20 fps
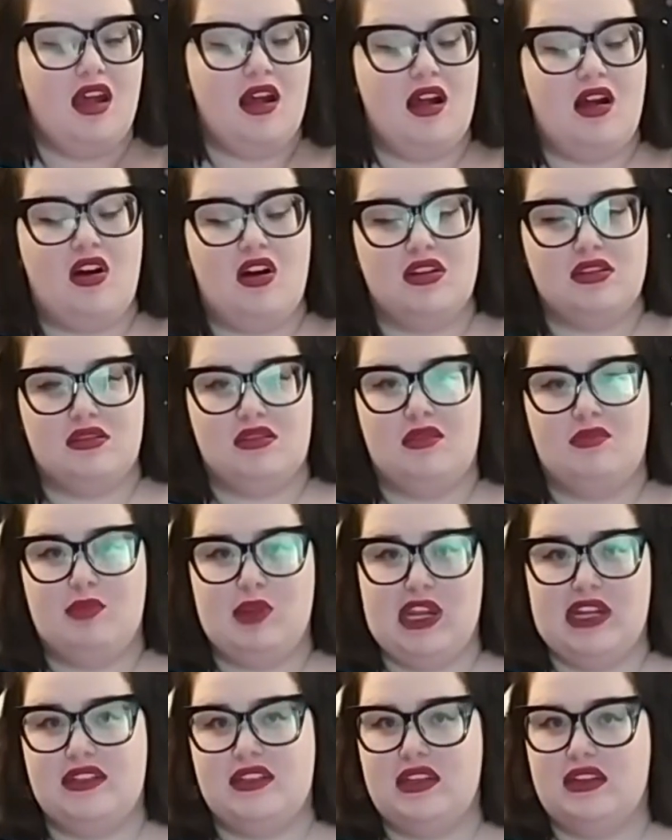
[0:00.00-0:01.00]
awesome
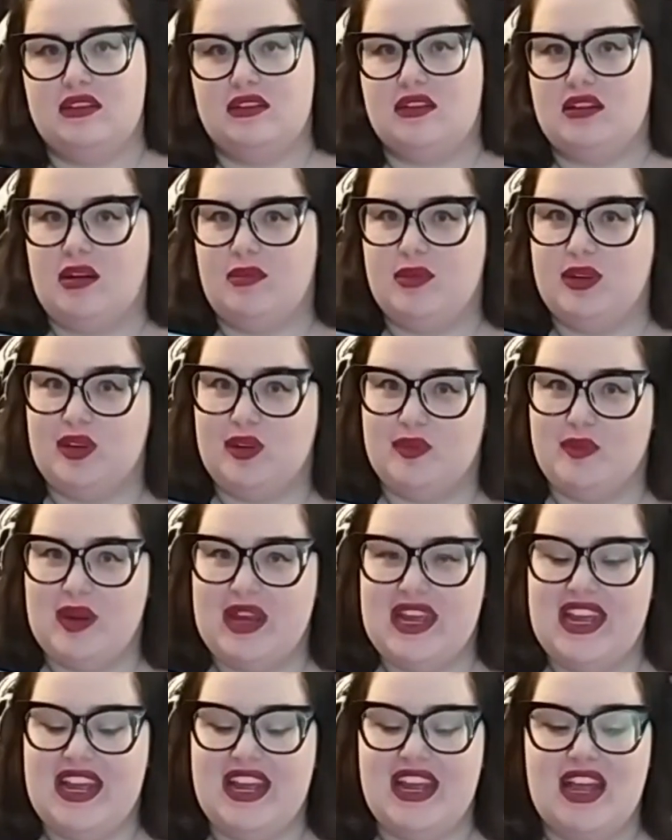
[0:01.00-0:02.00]
blessings coming your
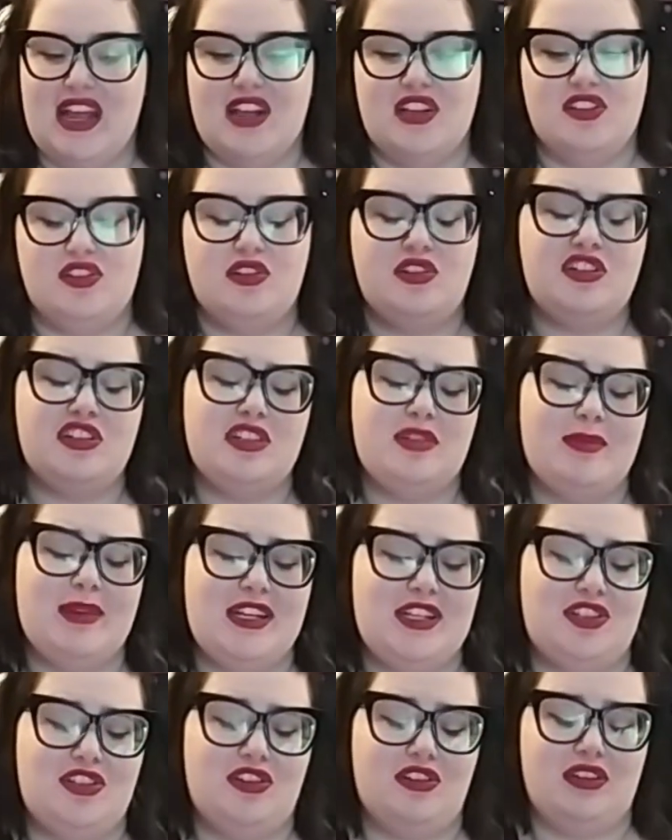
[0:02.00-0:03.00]
way. So just
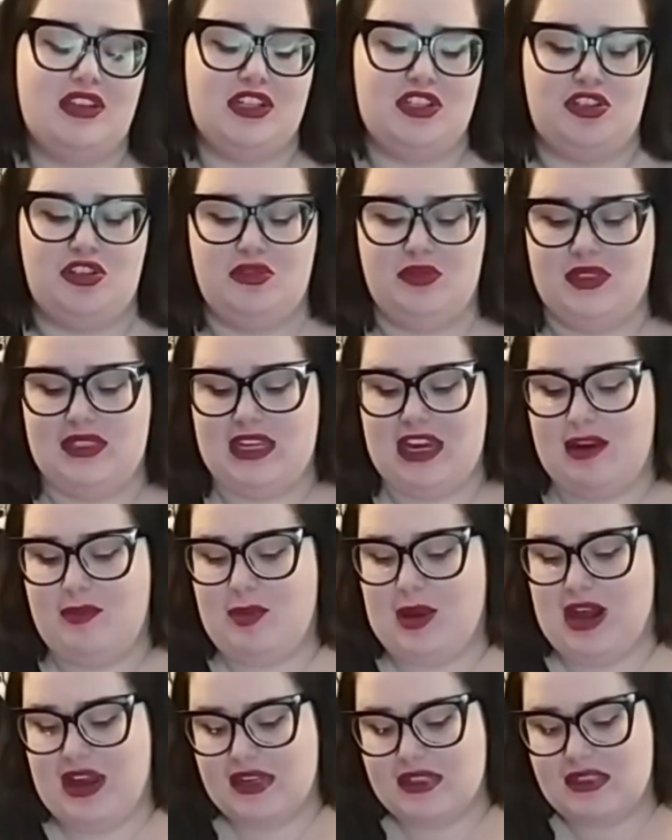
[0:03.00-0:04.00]
make sure that you stay
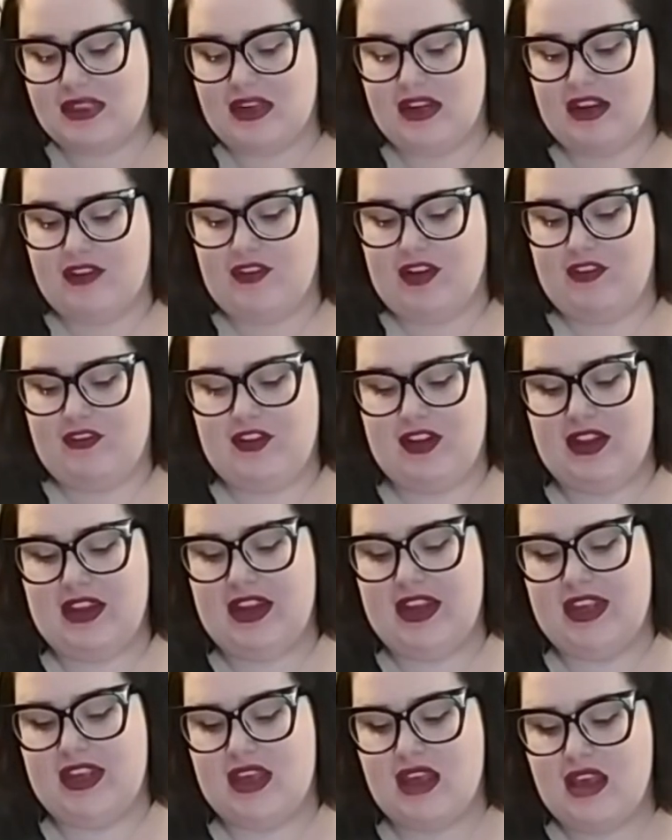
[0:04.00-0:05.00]
positive. I feel
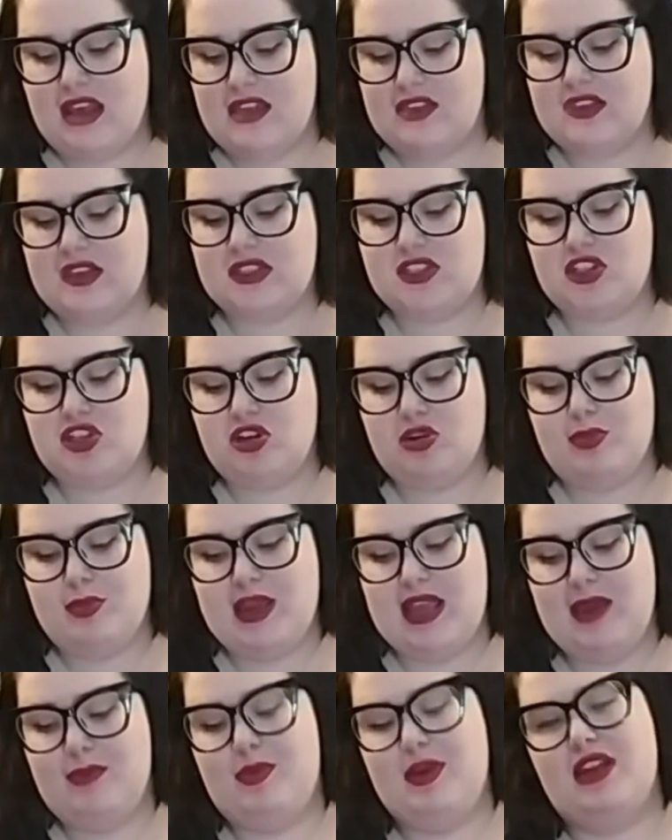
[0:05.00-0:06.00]
like this year
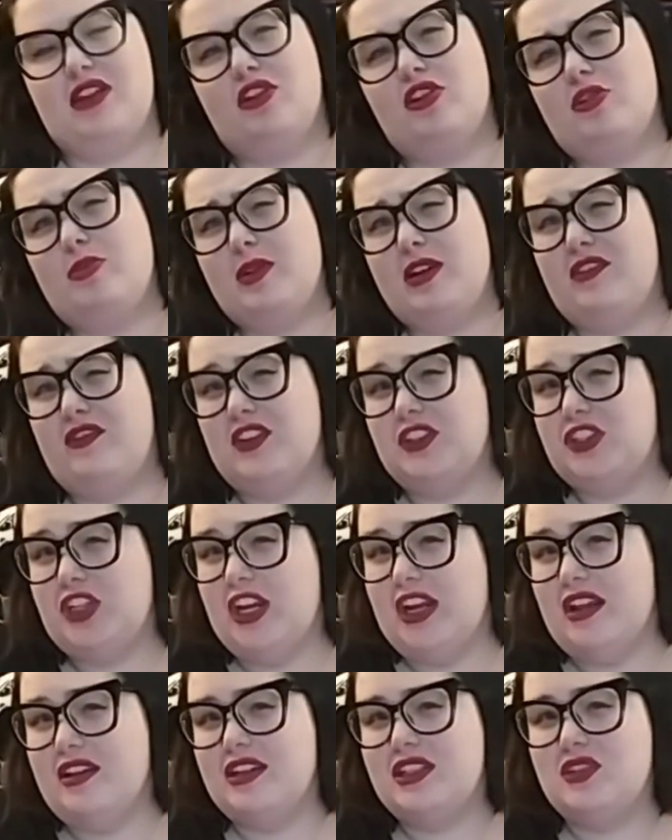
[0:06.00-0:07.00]
may be a little bit of a
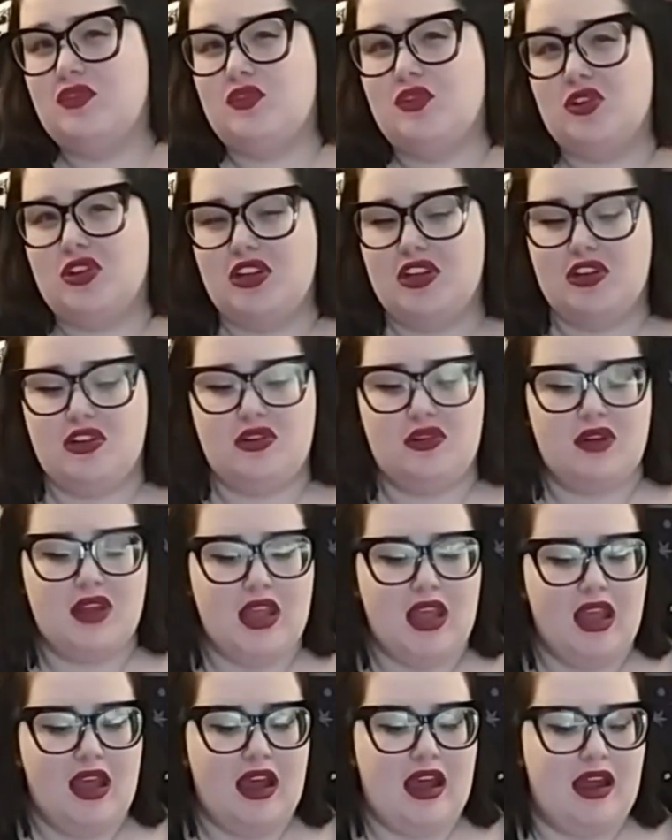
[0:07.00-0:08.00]
challenge for you,
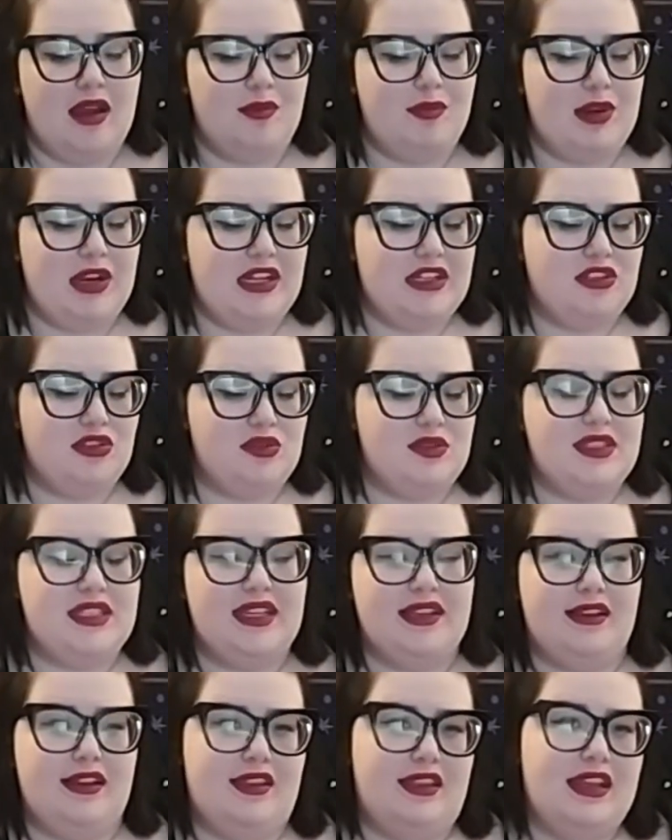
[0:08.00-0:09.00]
but I do
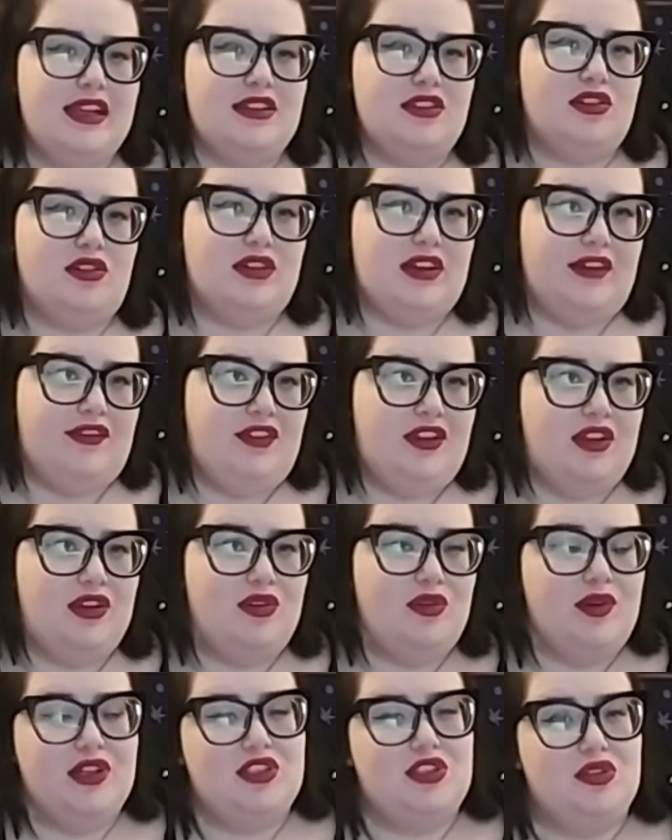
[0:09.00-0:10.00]
see that things are definitely
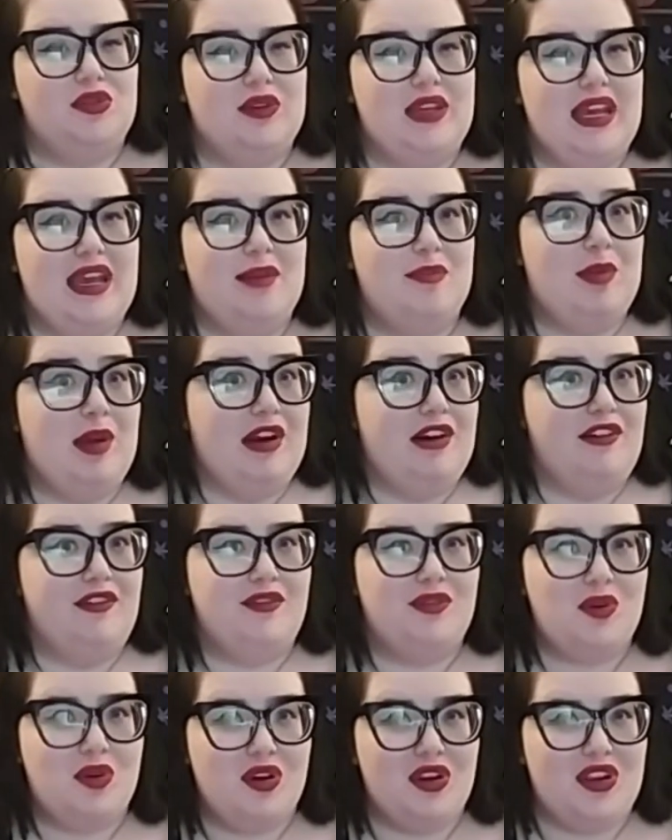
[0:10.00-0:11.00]
going to get better
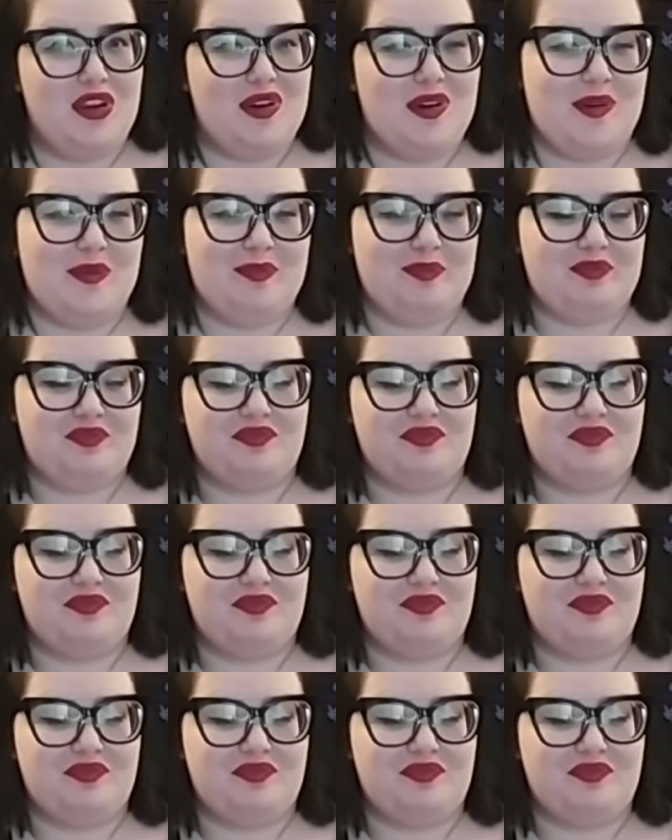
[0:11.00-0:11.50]
for you.